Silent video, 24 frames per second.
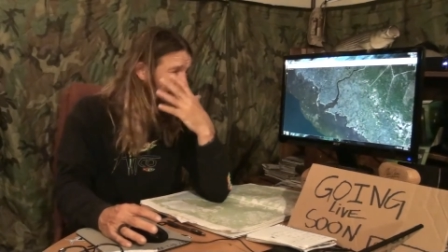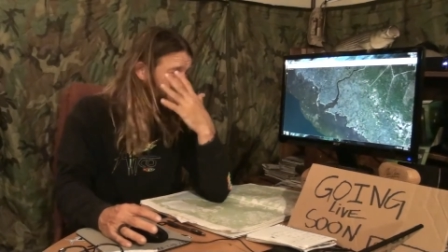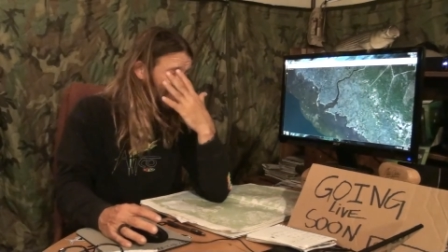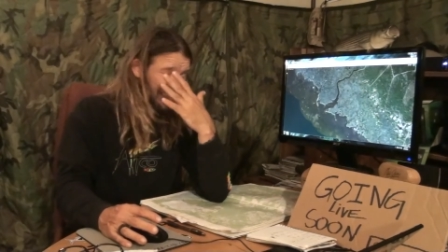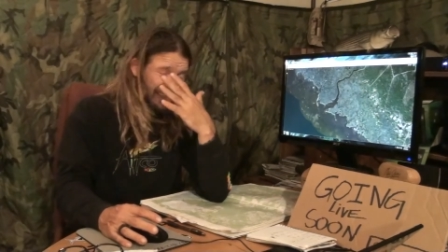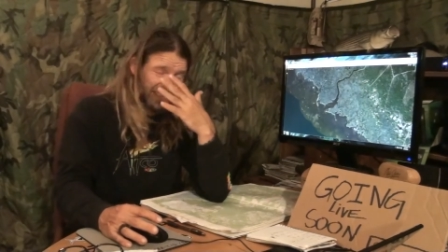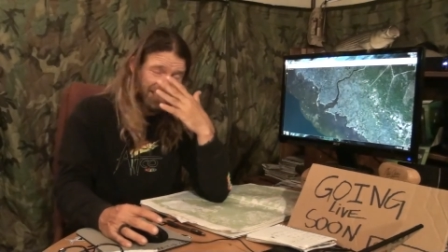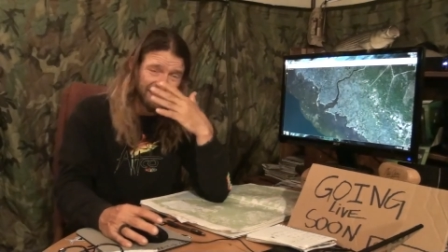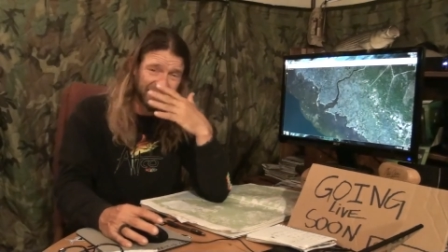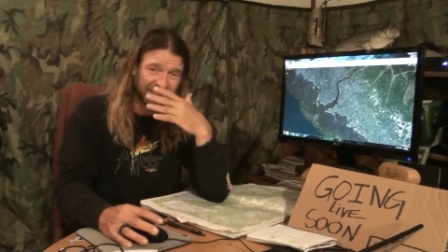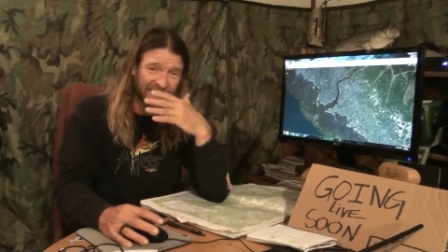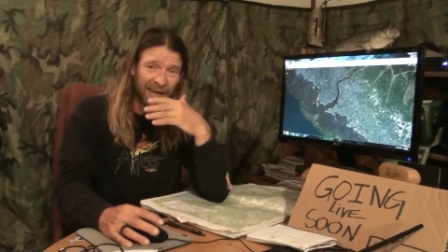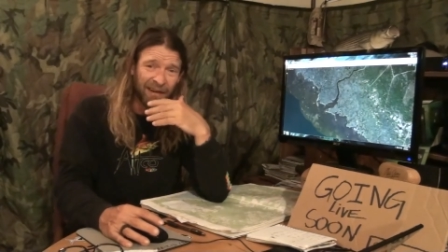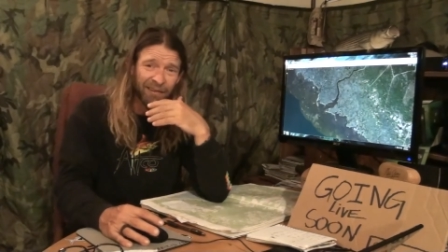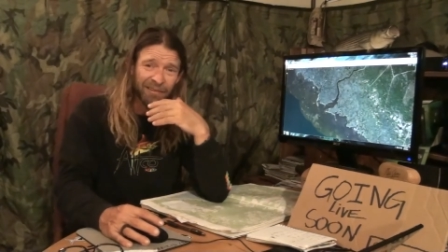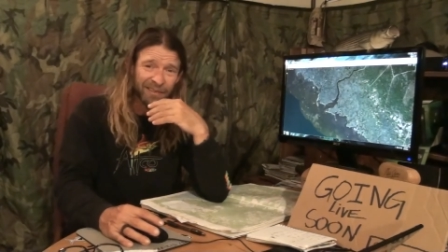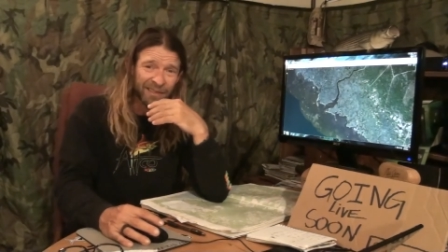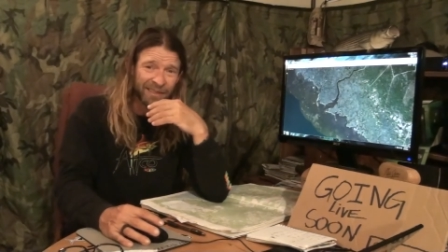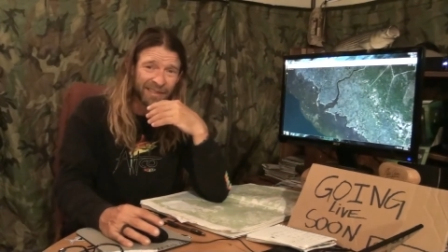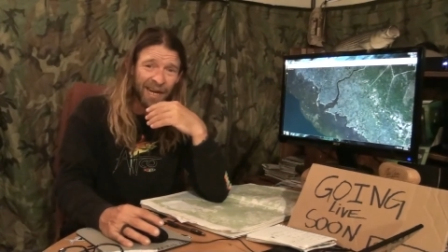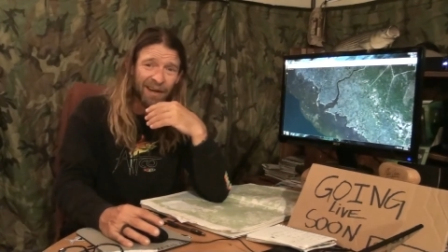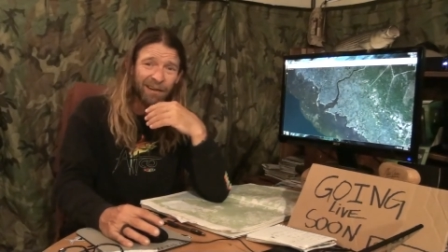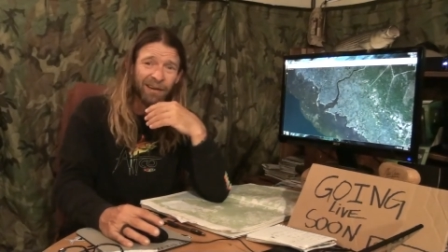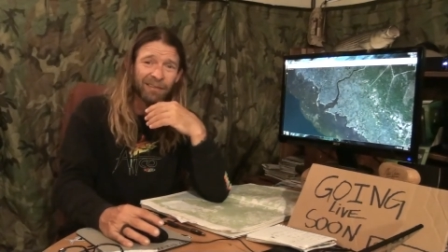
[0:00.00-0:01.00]
I was
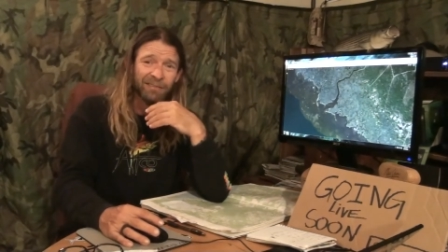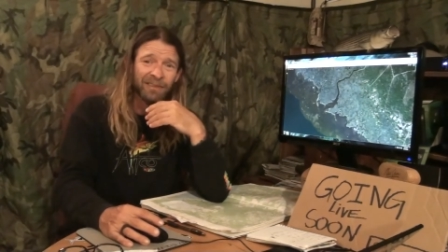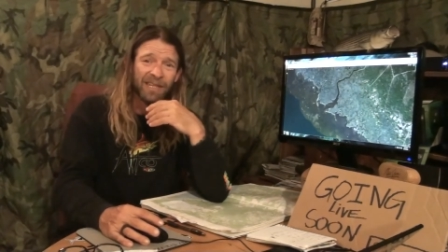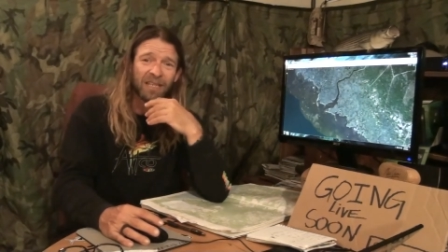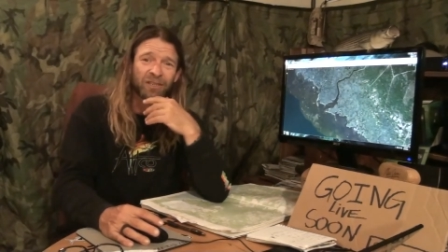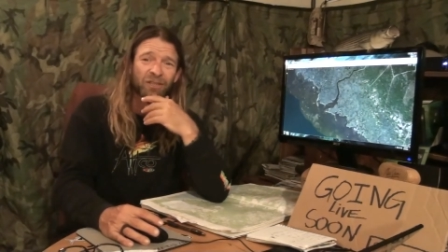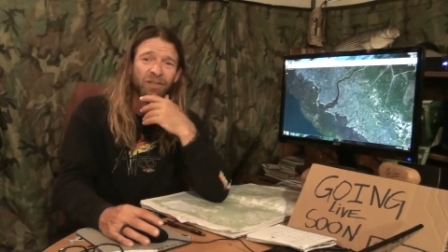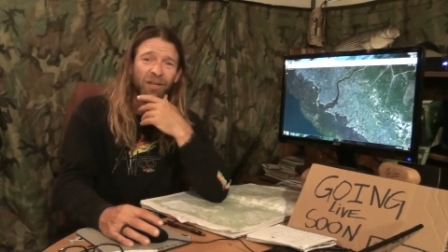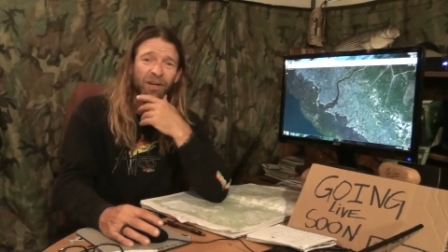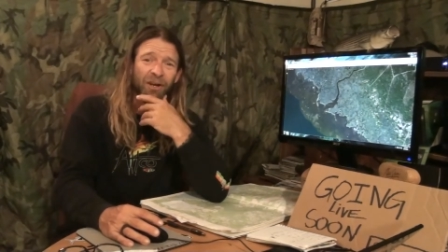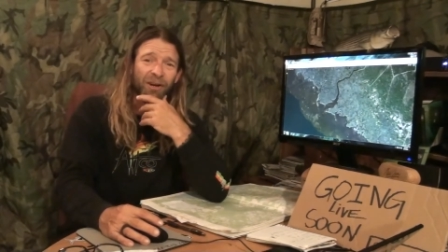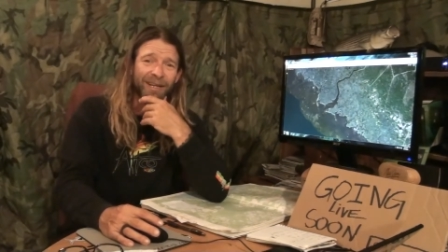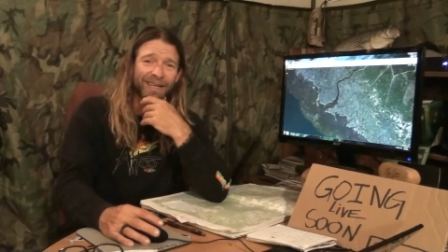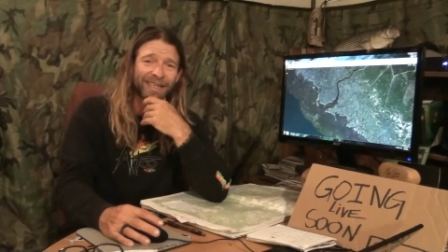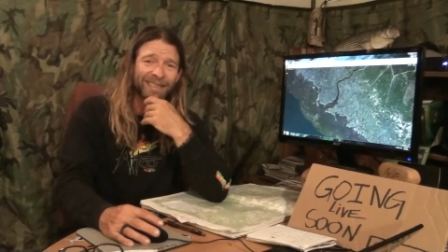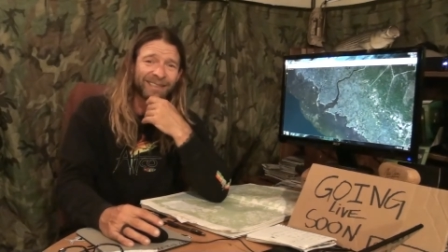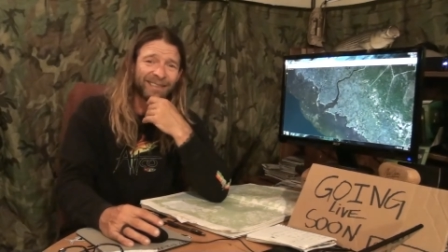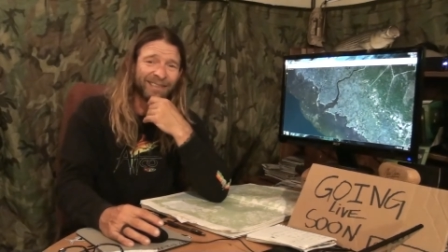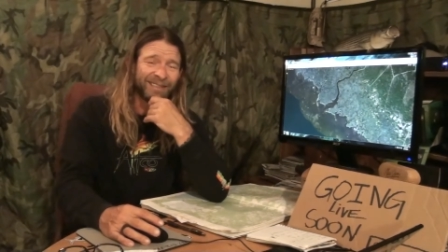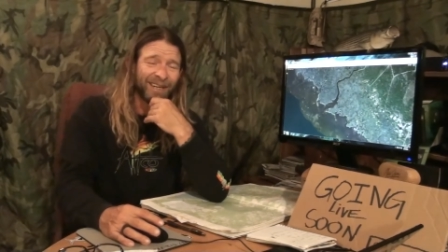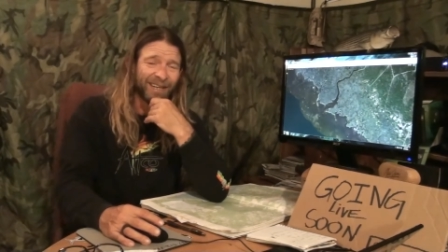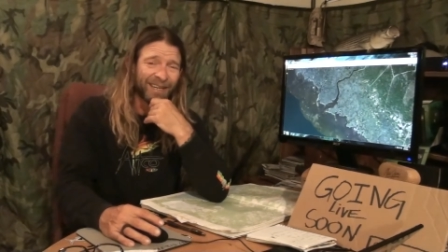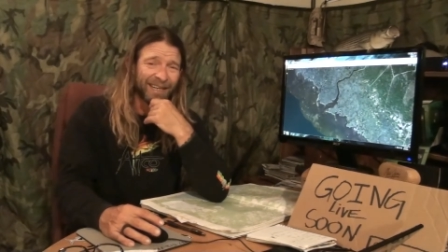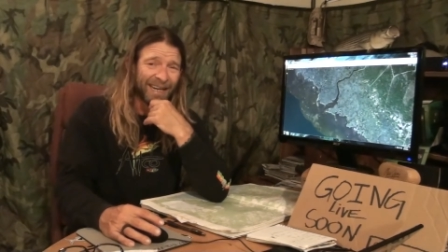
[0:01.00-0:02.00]
scared I was actually going to get
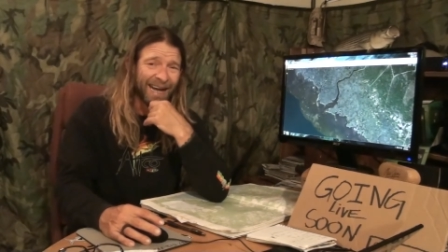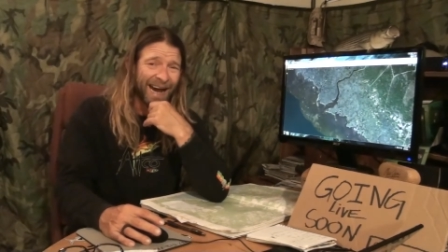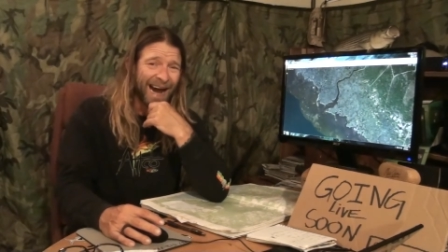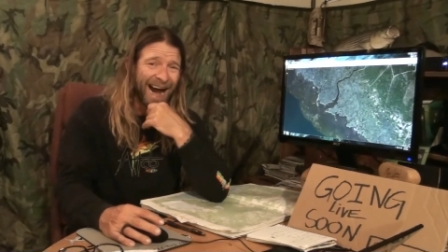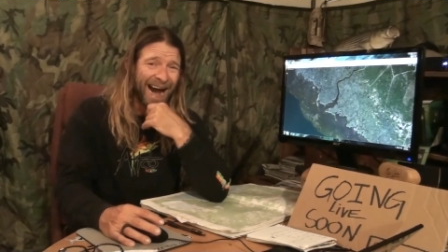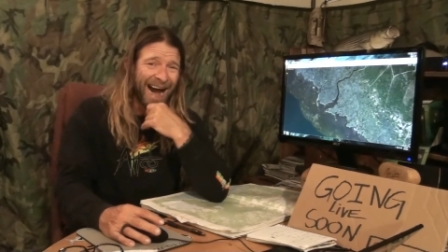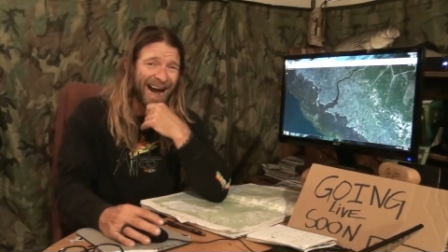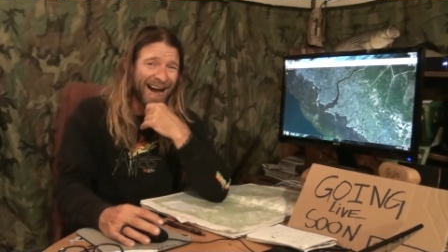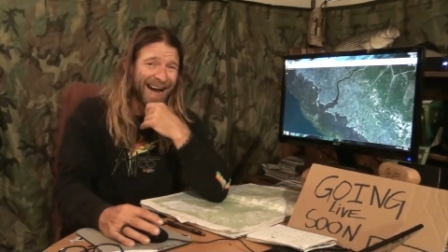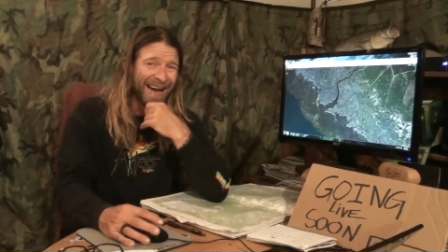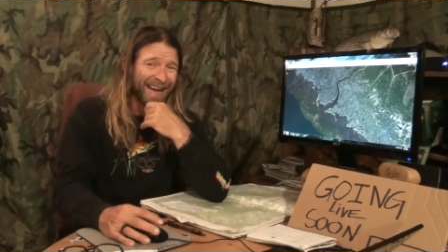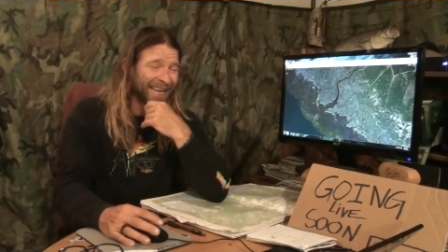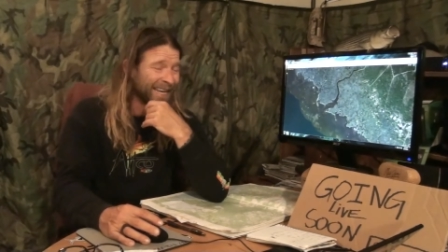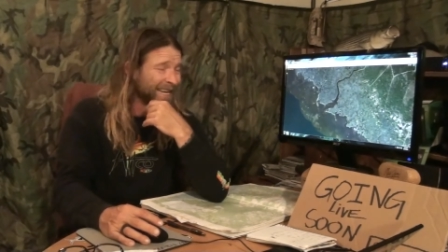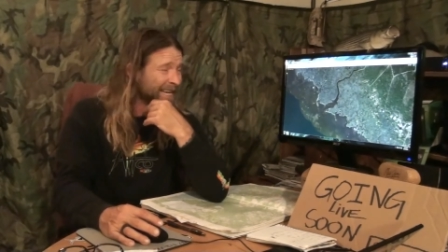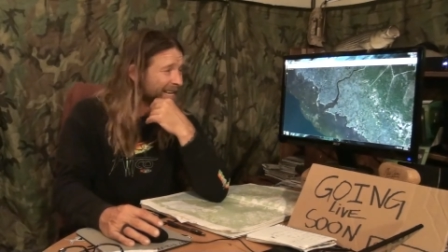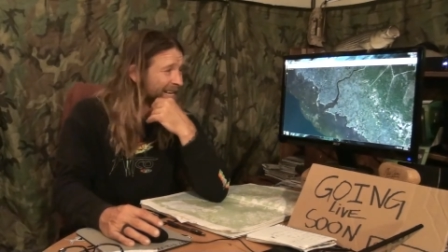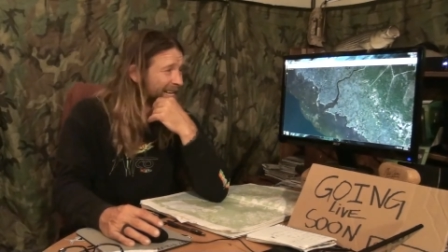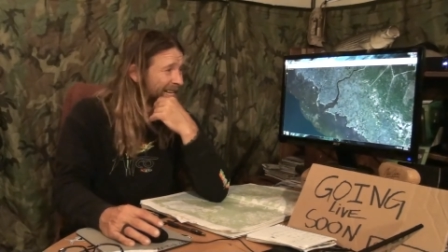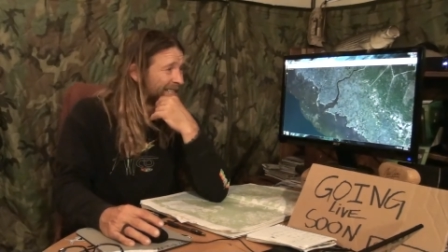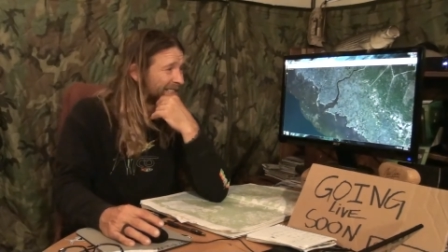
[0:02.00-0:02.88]
stuck in the eye.